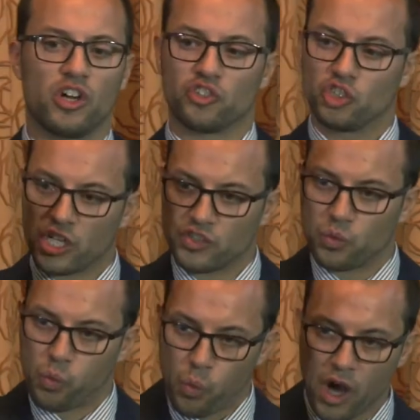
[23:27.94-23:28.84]
on
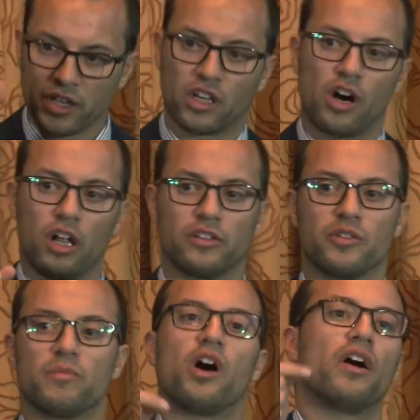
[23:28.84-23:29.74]
just one
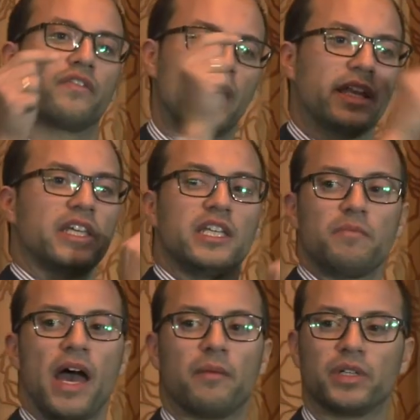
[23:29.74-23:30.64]
column of that
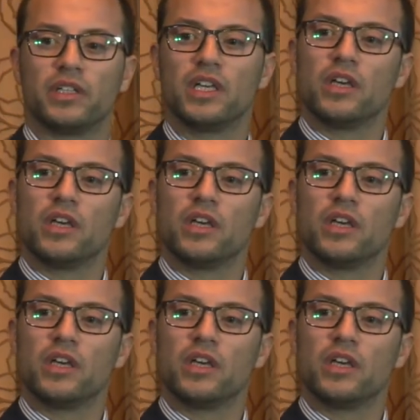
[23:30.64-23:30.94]
heat map.